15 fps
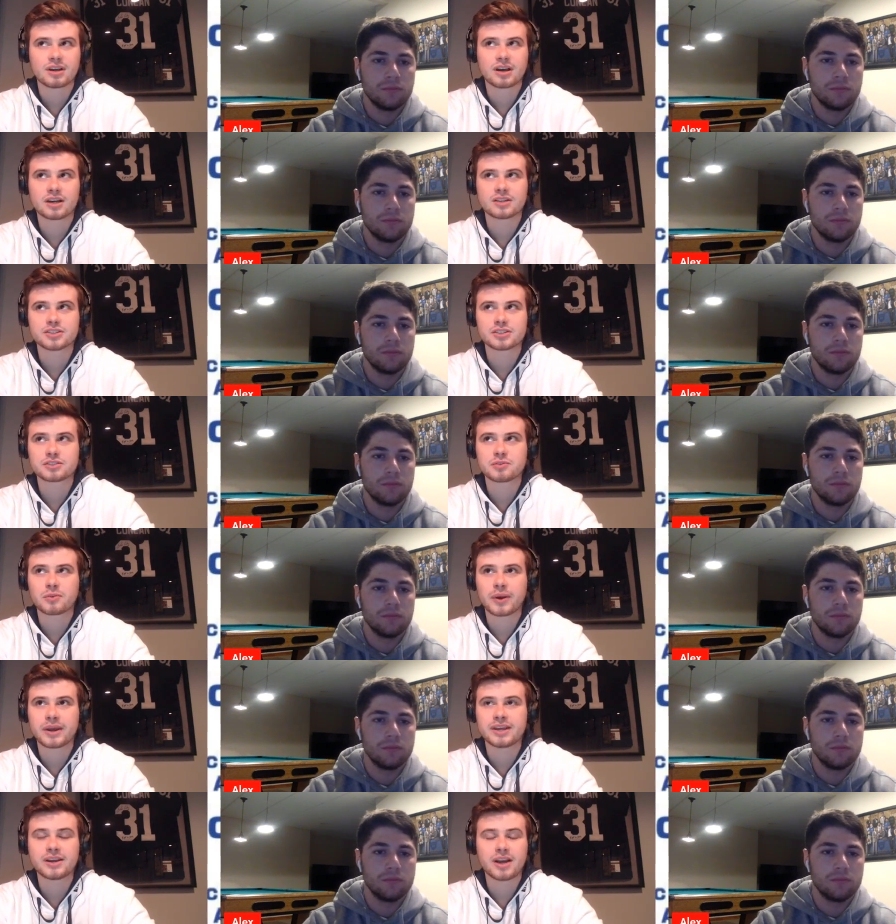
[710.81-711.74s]
Speaker 1: Uh, just the
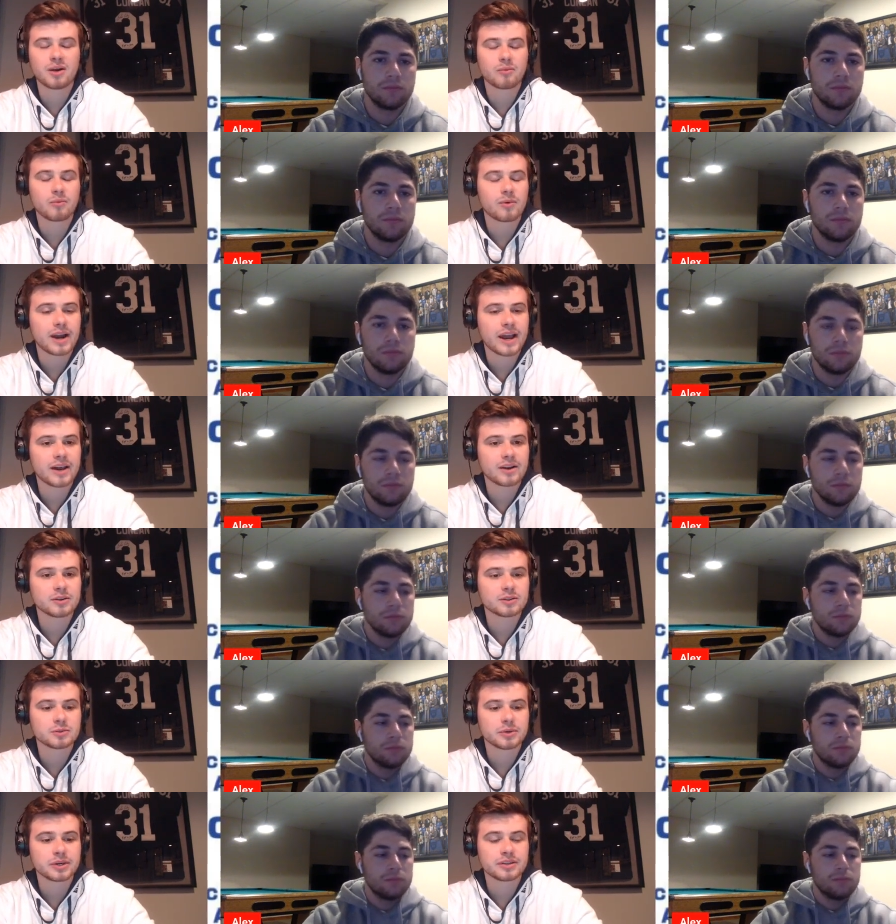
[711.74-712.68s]
way he got
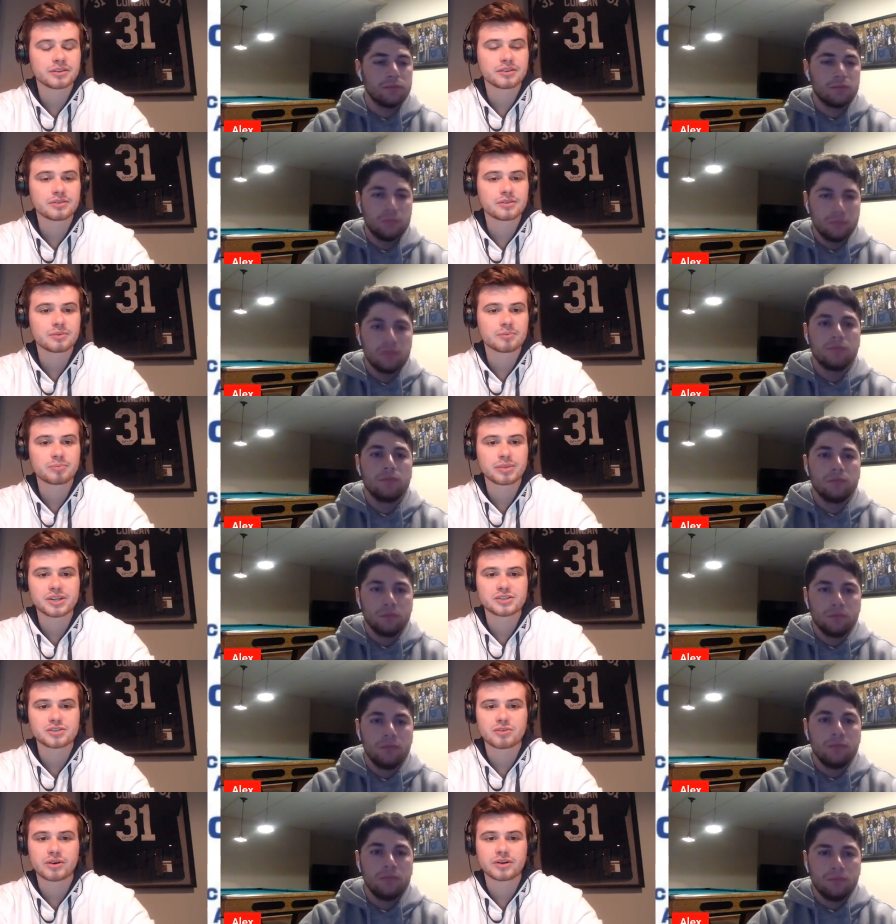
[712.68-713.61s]
rattled with
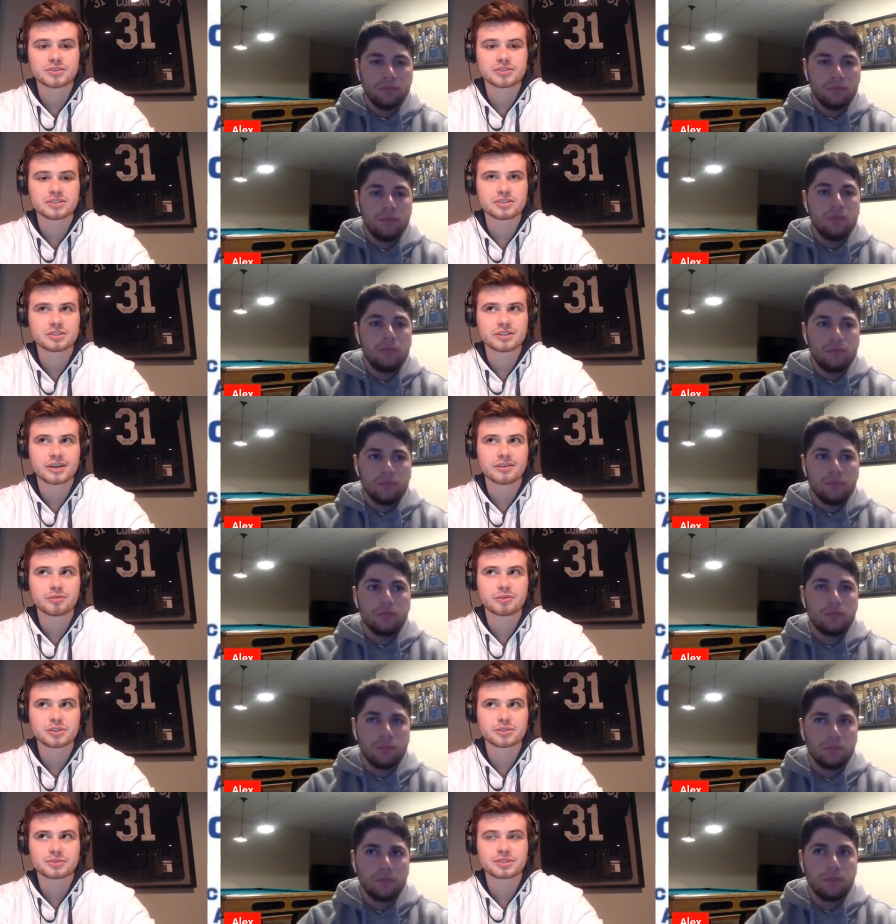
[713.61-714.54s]
base runners and stuff,
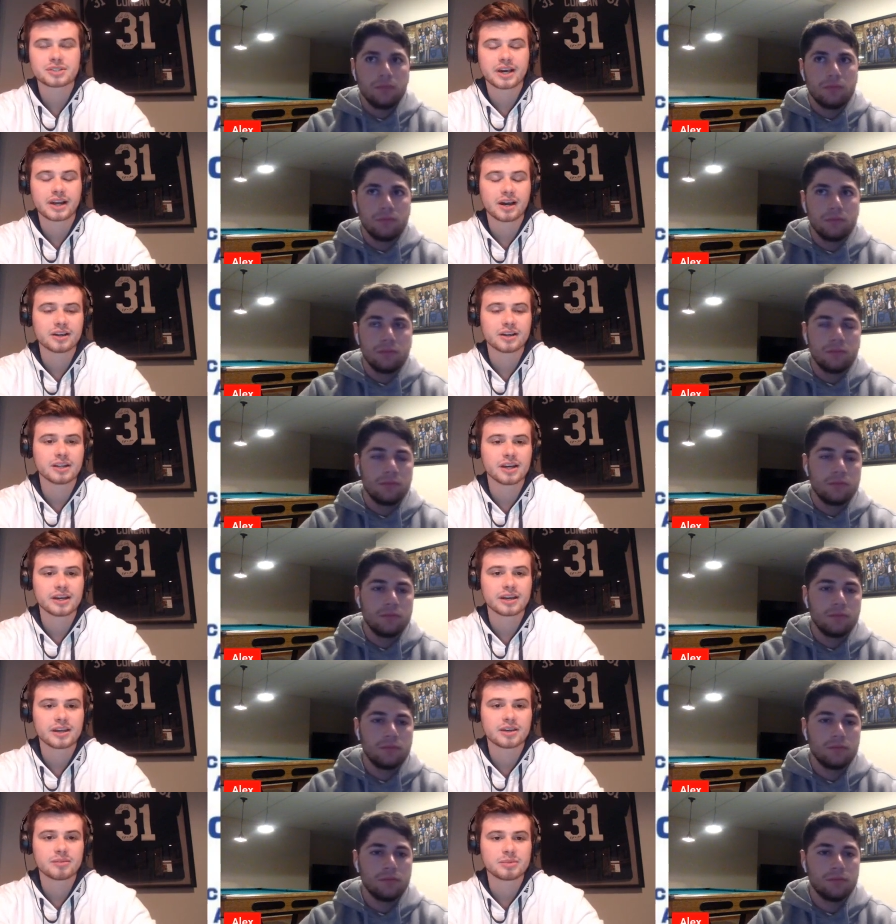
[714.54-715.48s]
which was kind of
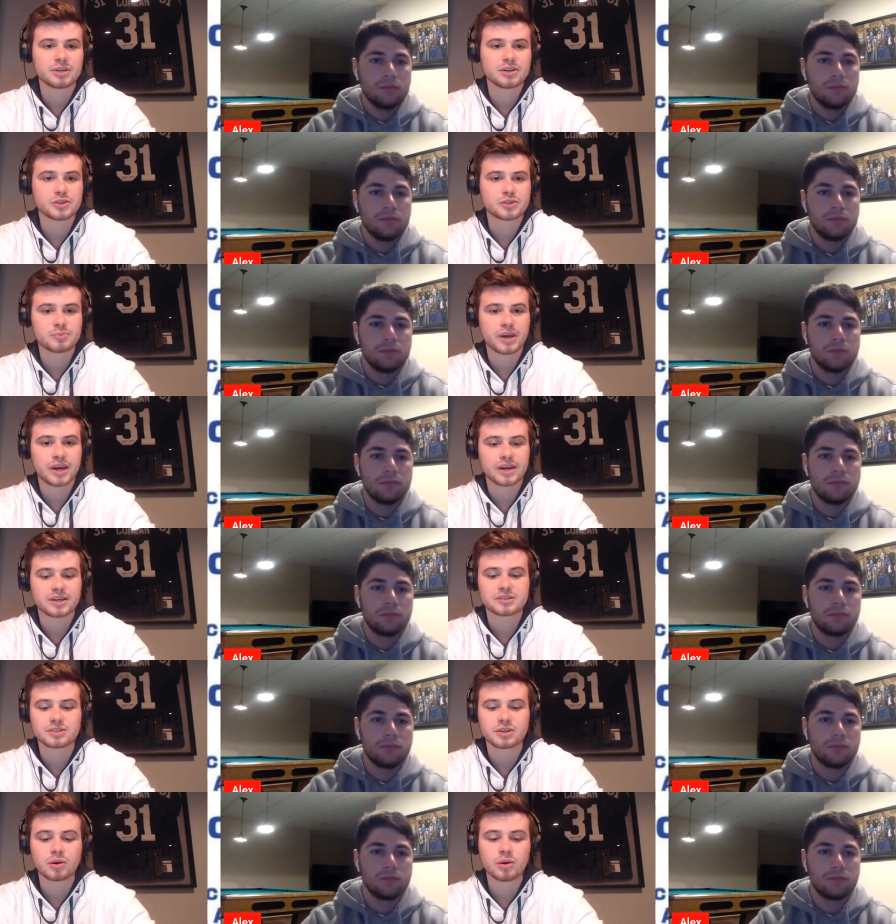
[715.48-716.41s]
unlike him in years
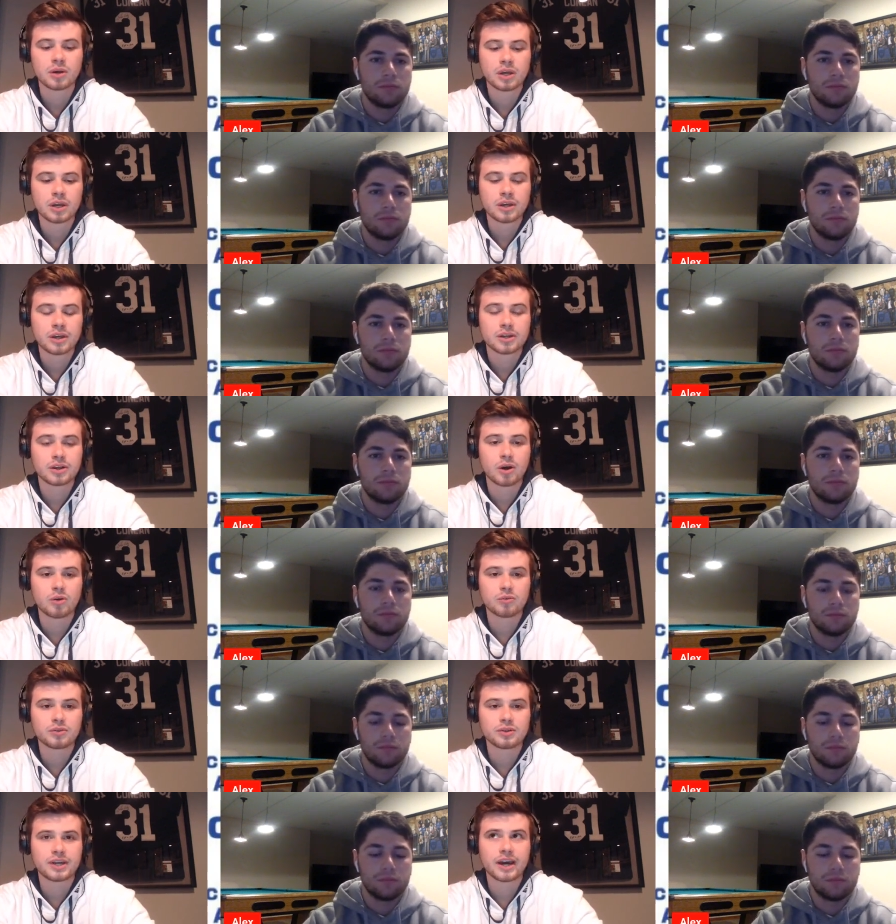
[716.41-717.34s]
past. So, you know,
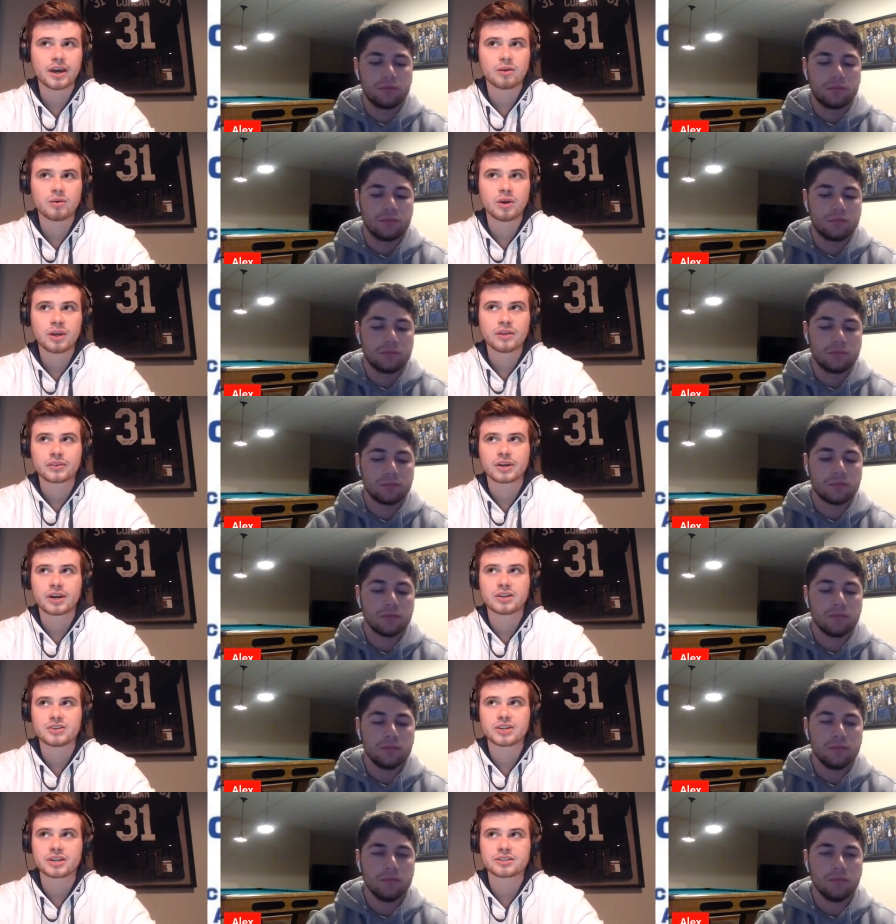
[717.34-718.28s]
hopefully now
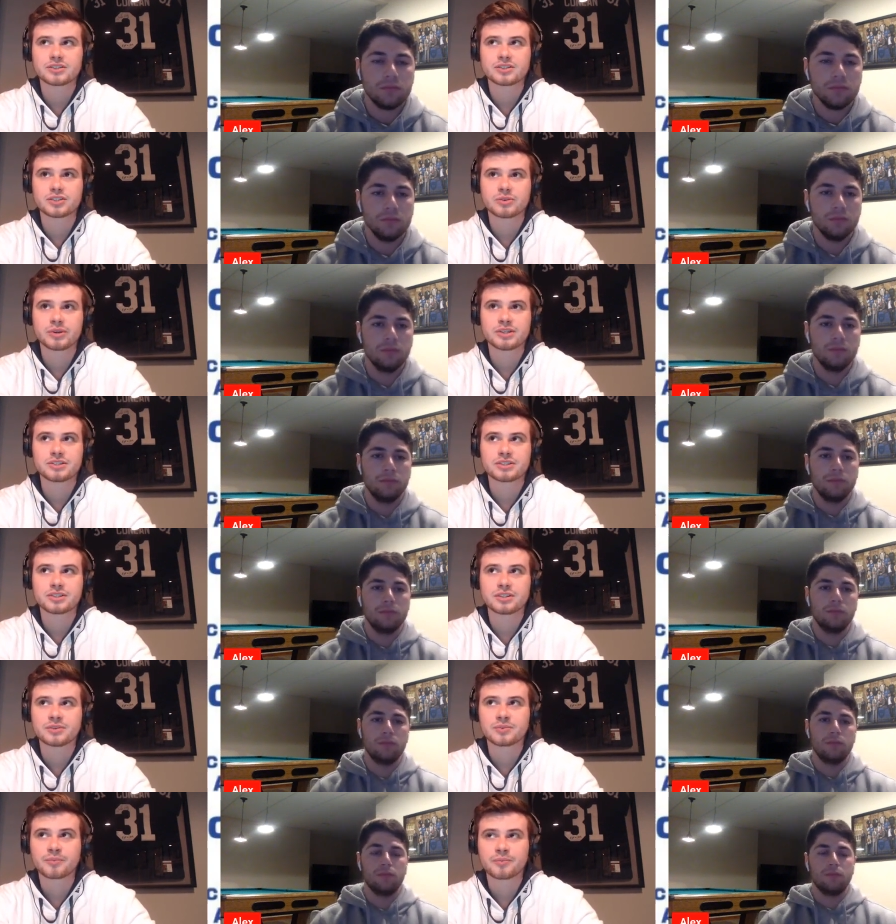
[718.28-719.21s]
contract
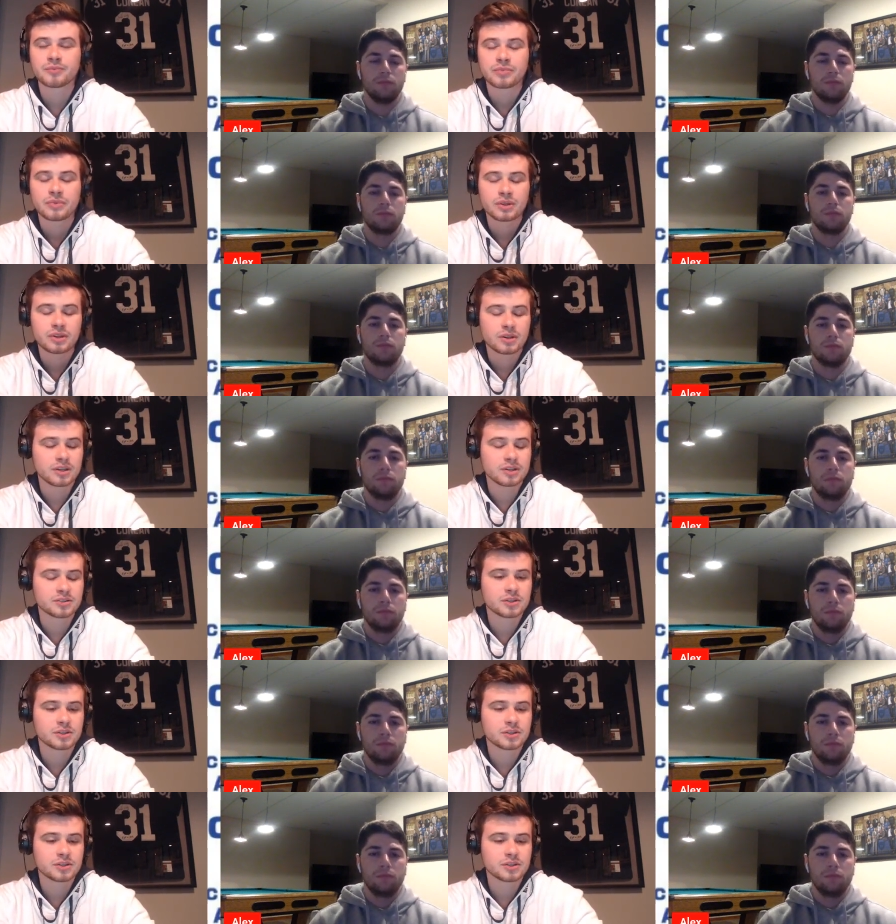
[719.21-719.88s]
situation is